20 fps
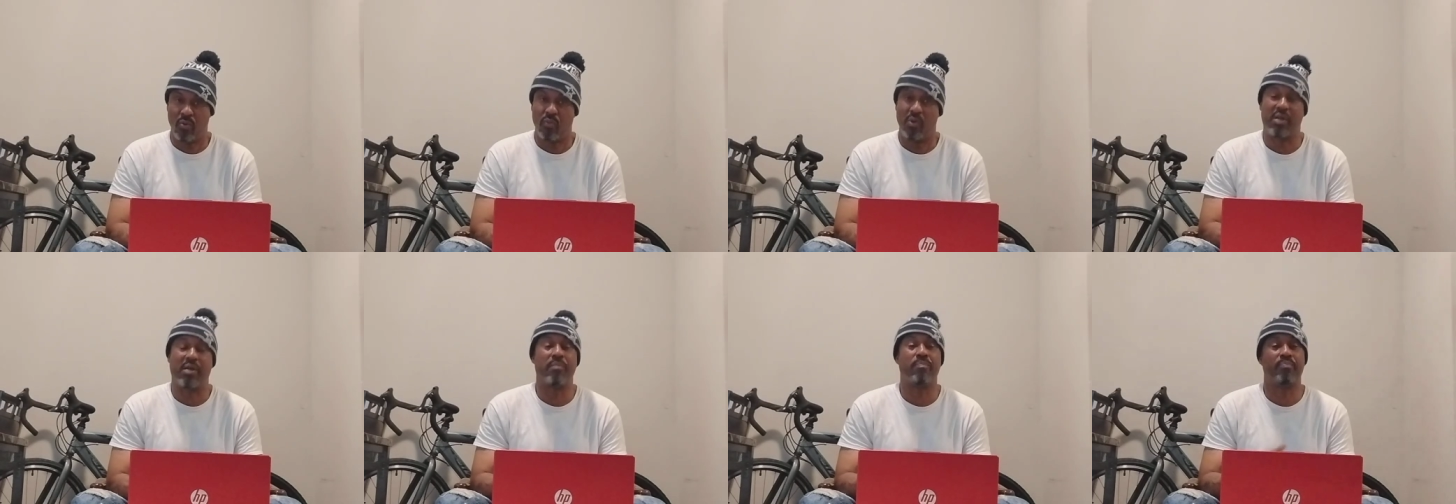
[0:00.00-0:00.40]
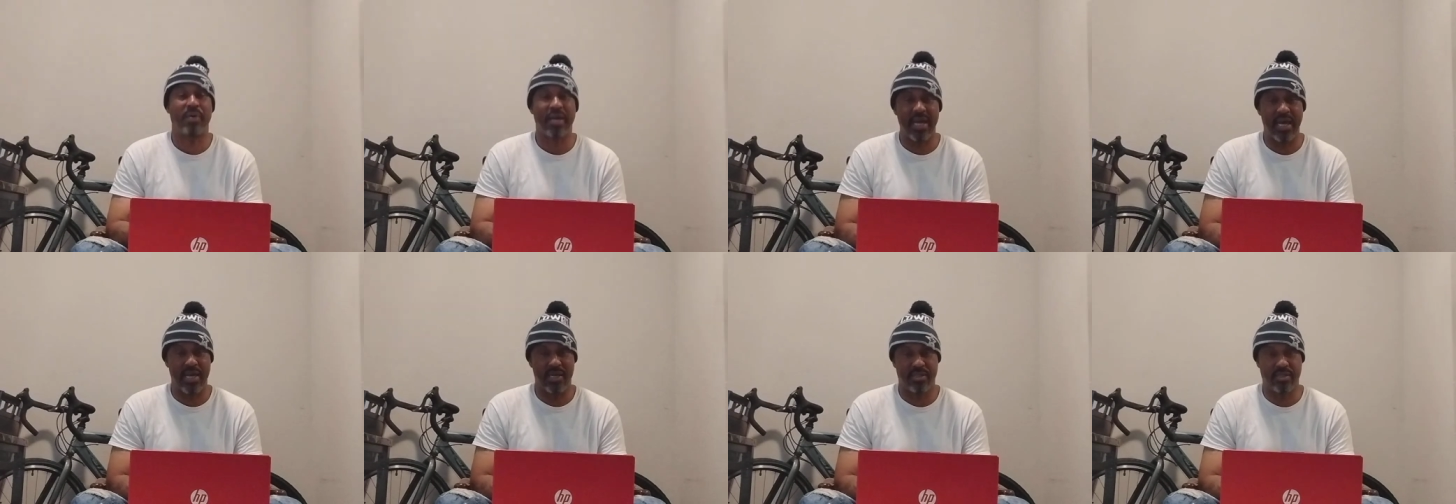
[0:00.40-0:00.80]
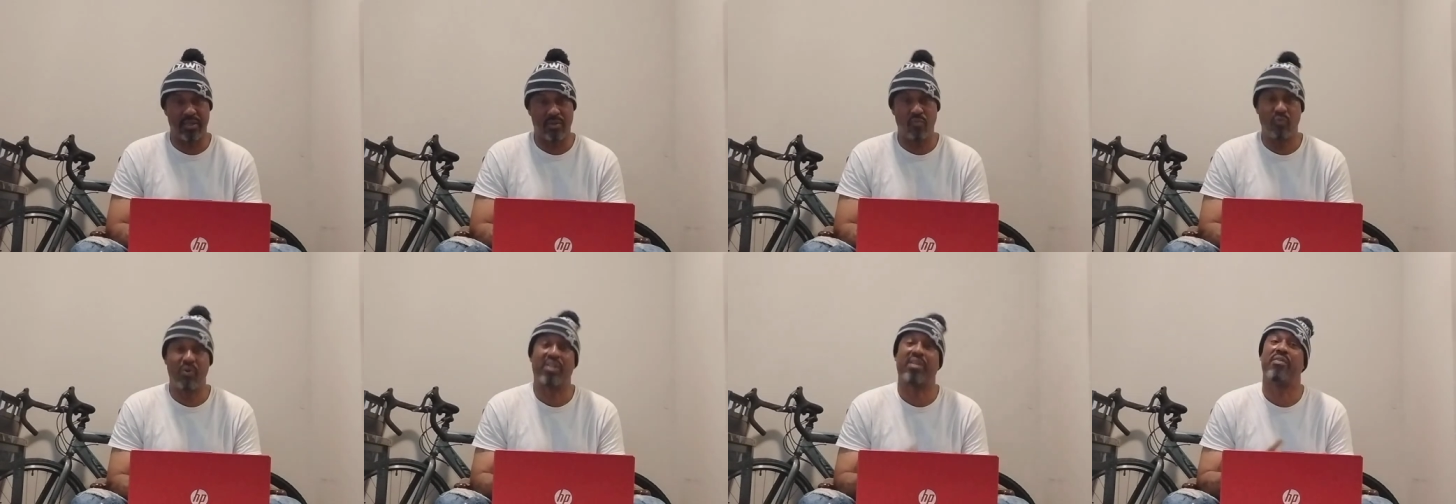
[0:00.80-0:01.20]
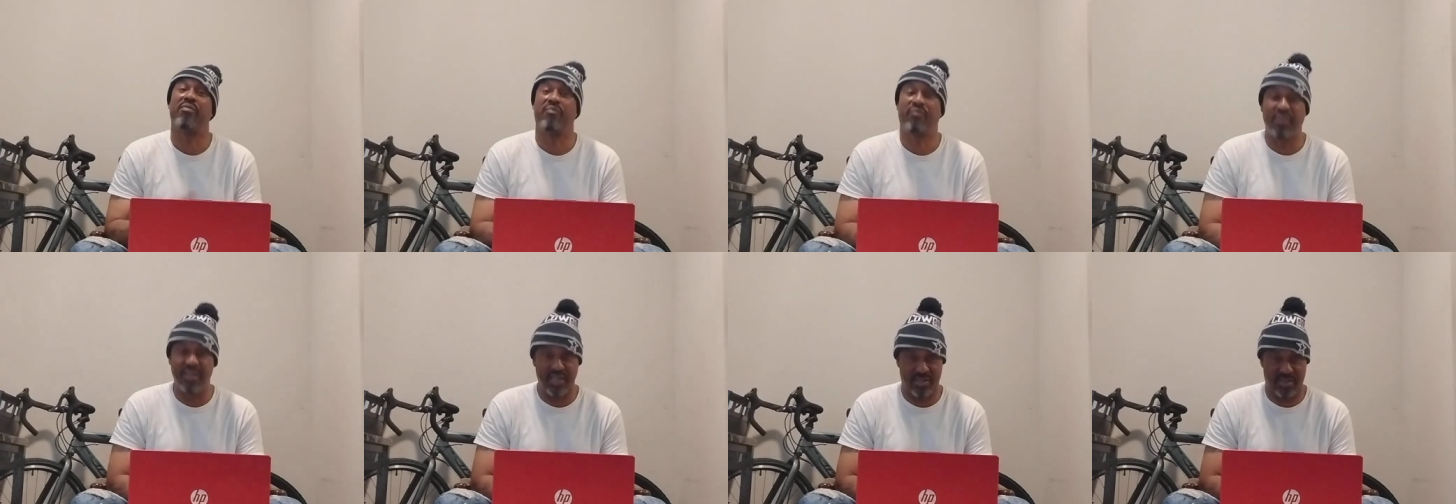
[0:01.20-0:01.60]
with compassion, with
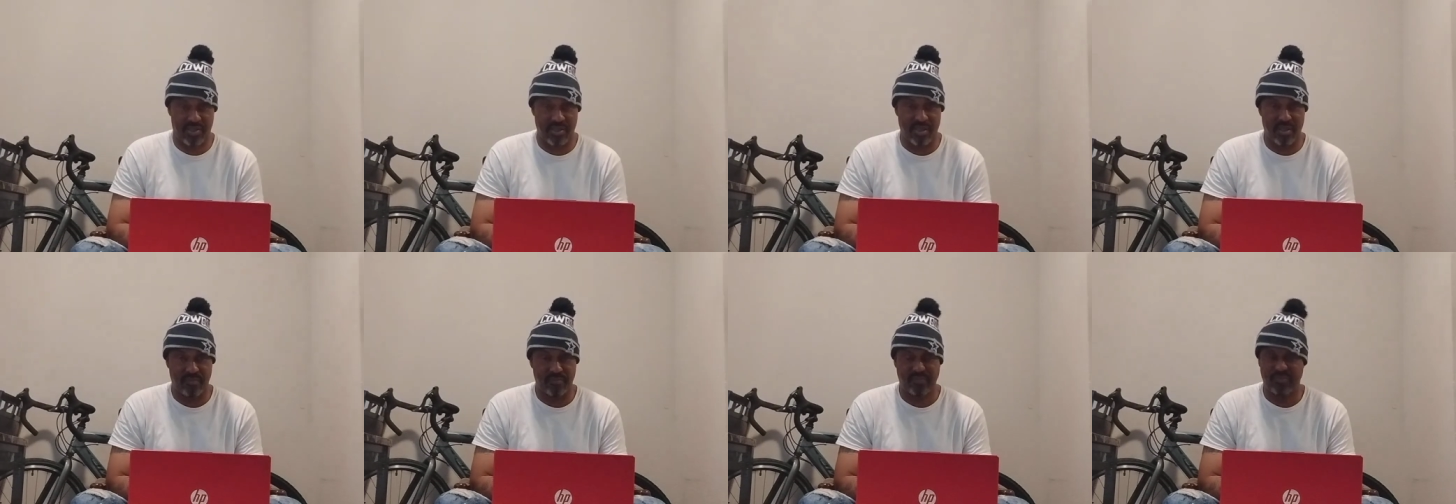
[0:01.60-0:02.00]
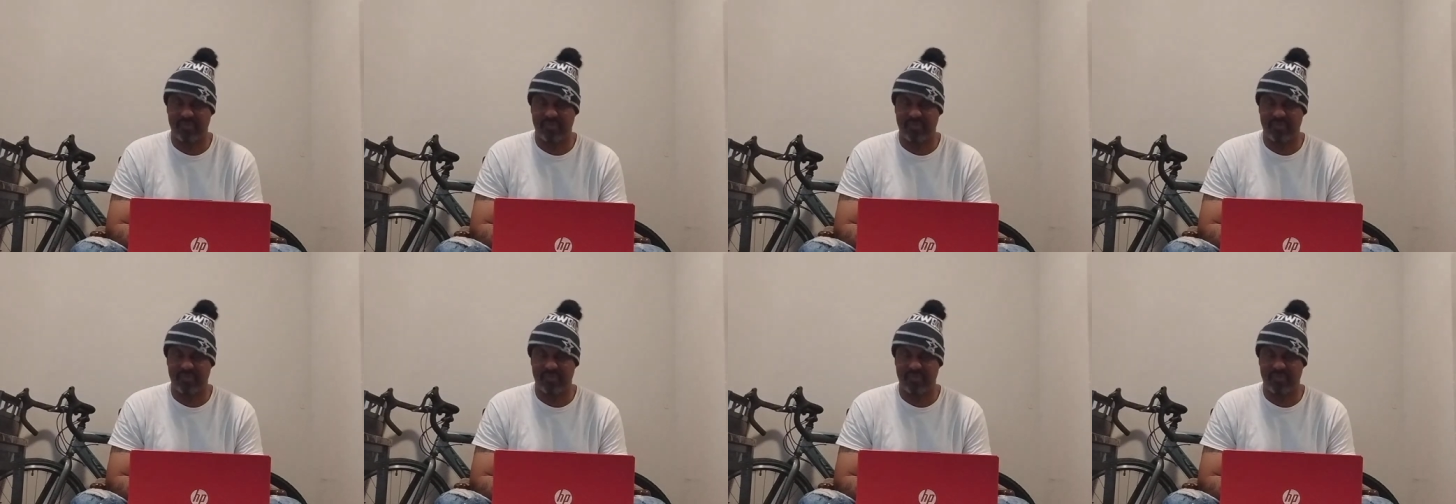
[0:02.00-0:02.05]
conviction.